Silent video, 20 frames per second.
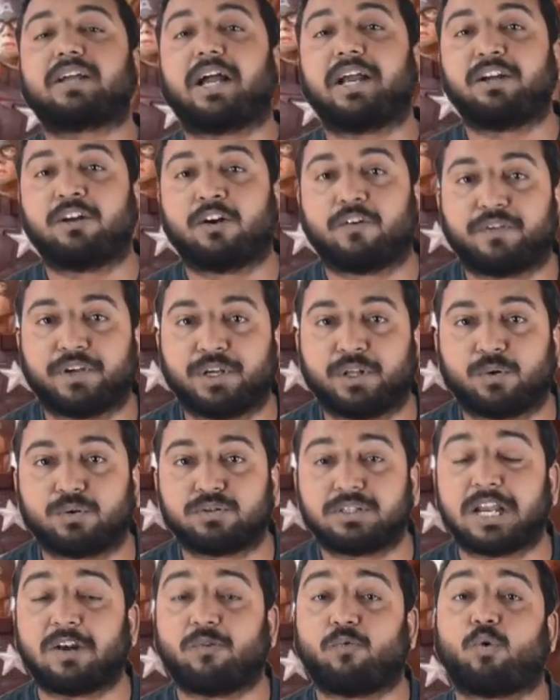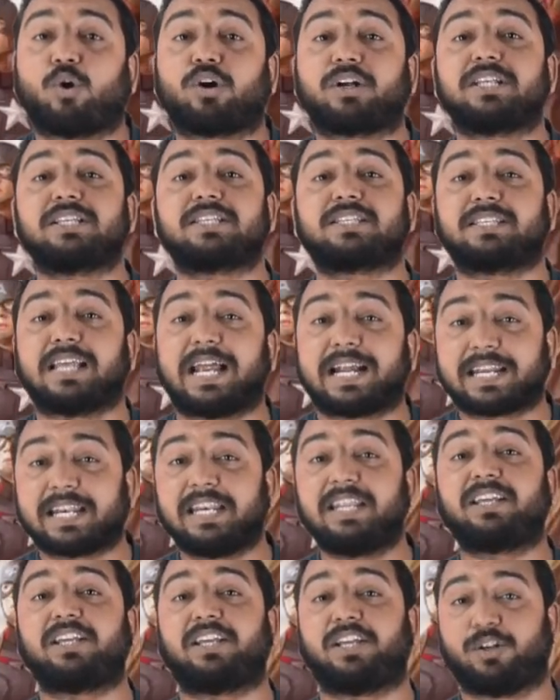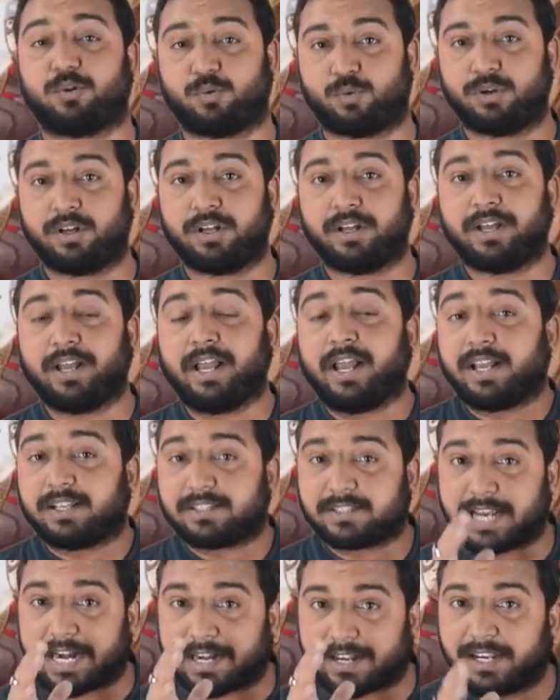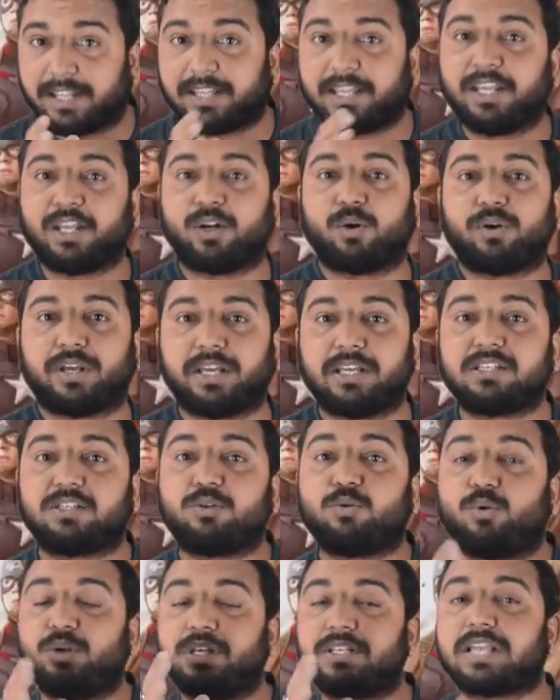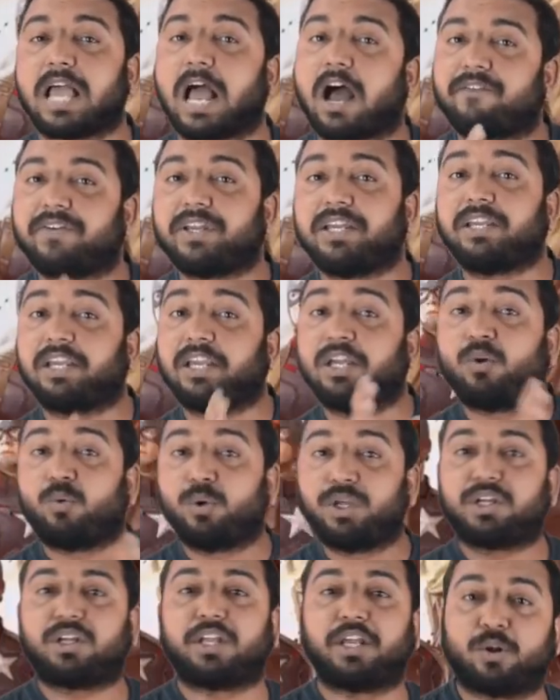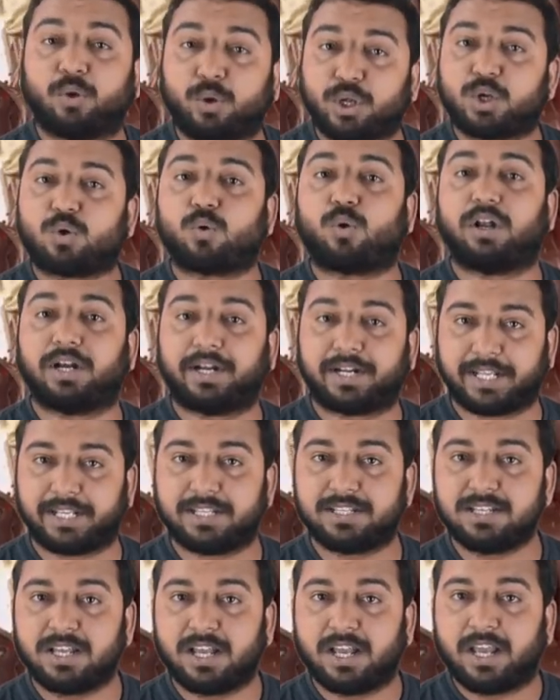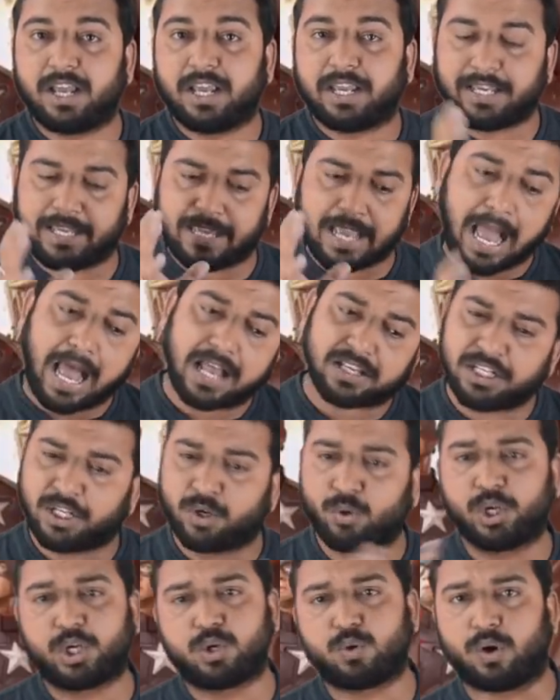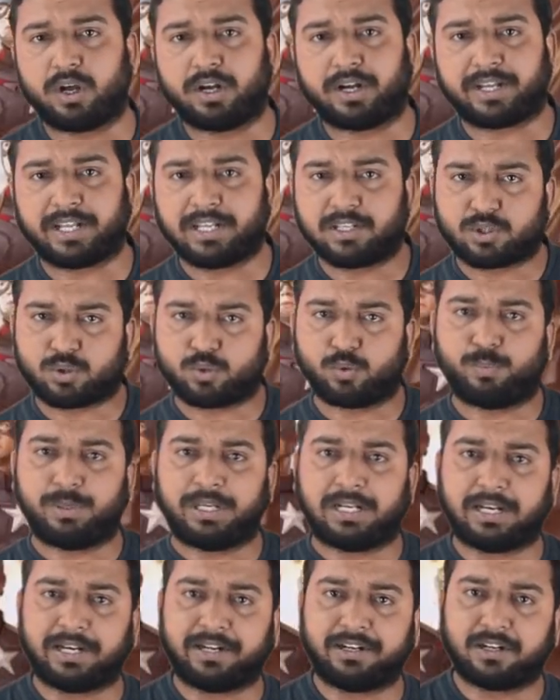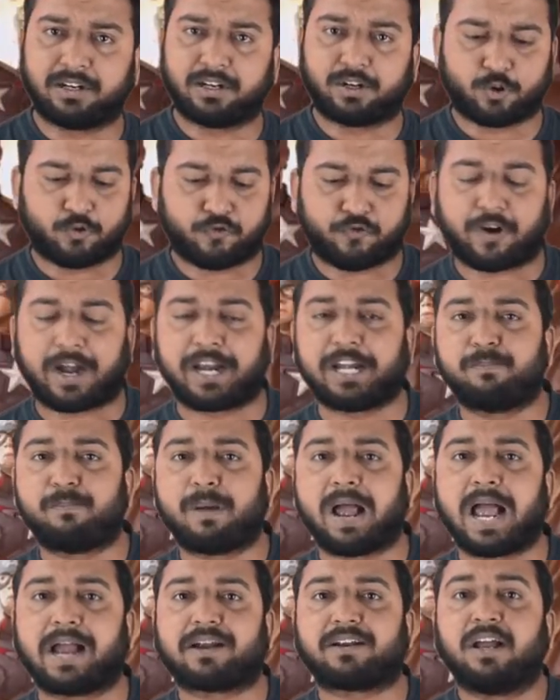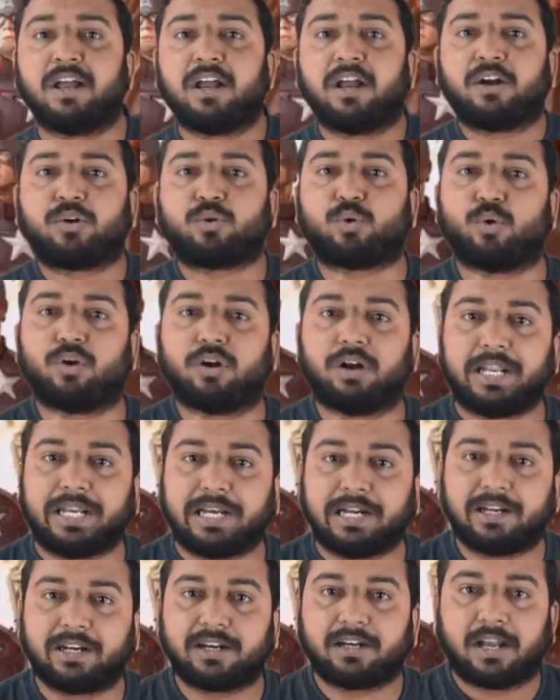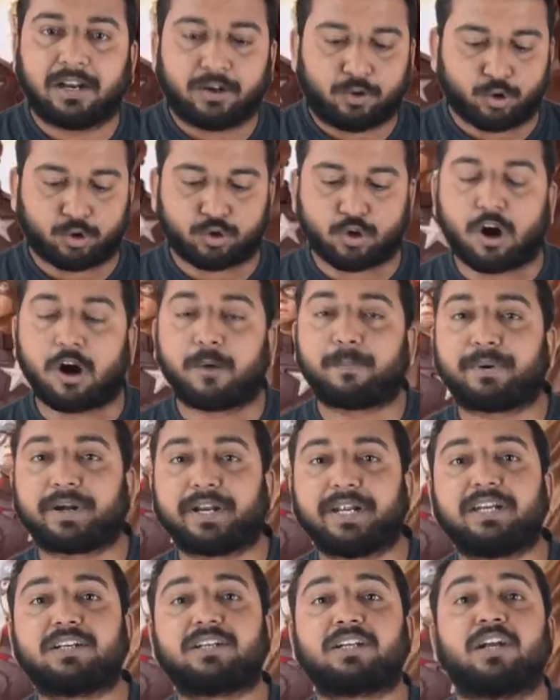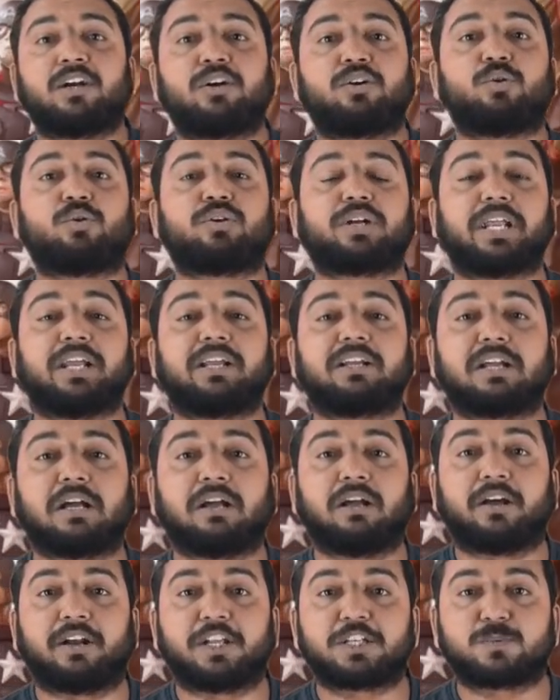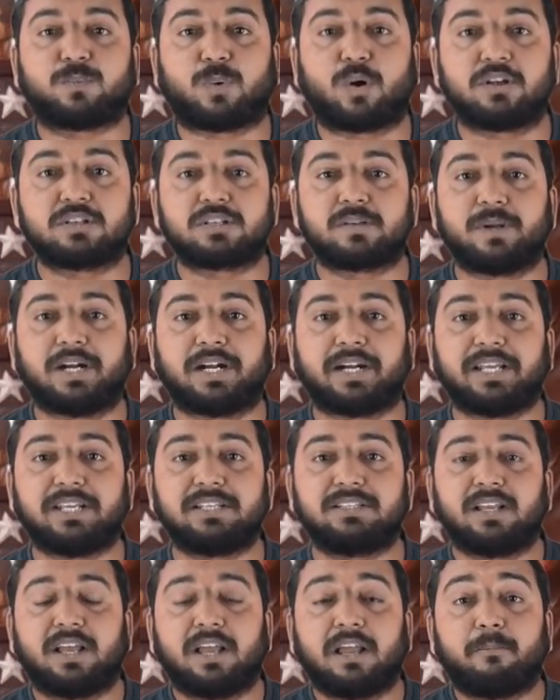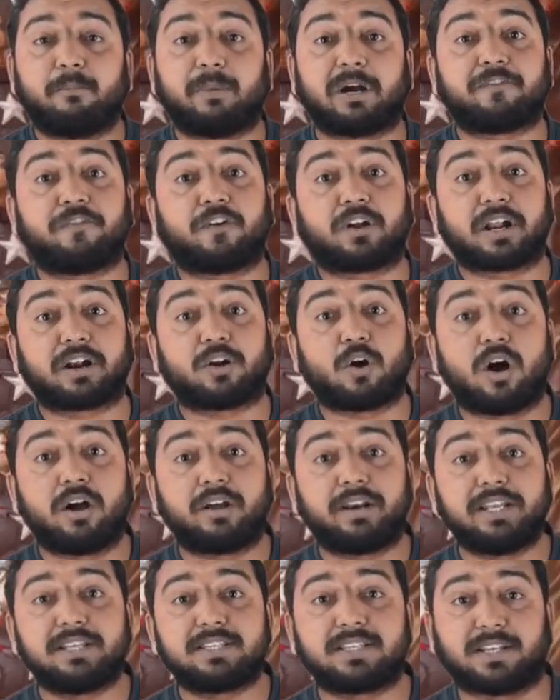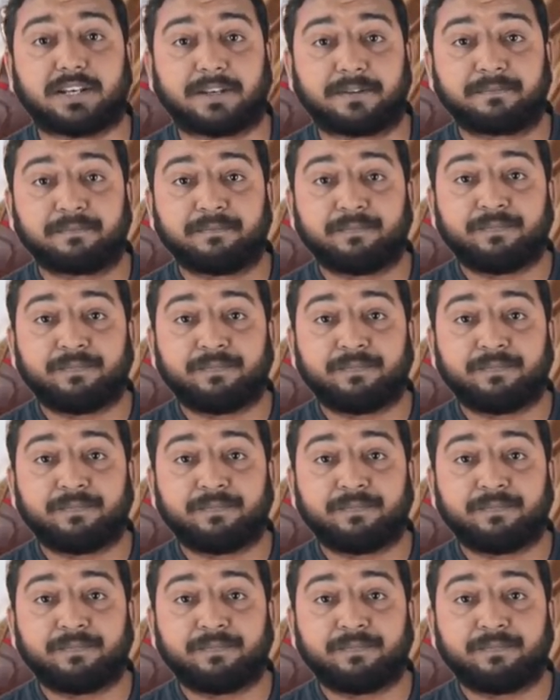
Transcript: kind of heroes, then what is satanic hero? Satanic hero is who is having heroic qualities. He has heroic qualities to be leader, to fight back, to lead, to cooperate, to take responsibilities, but for a wrong reason.